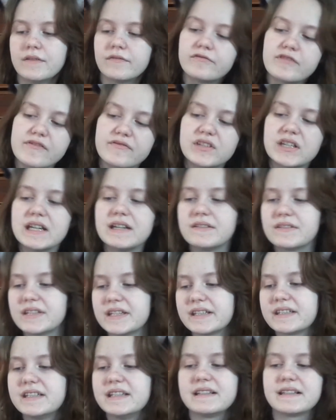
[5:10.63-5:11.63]
15,
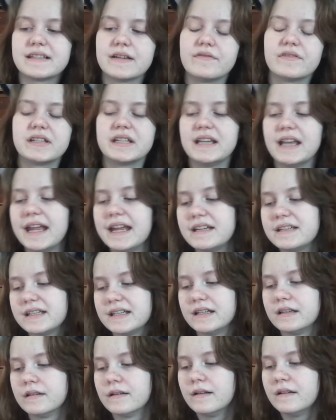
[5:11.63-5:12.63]
16, 17,
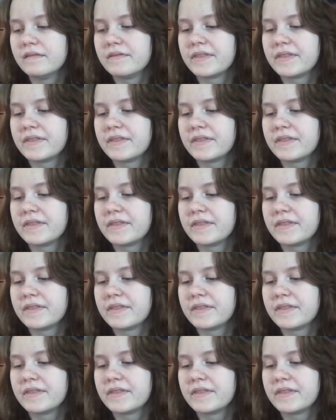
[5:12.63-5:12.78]
18.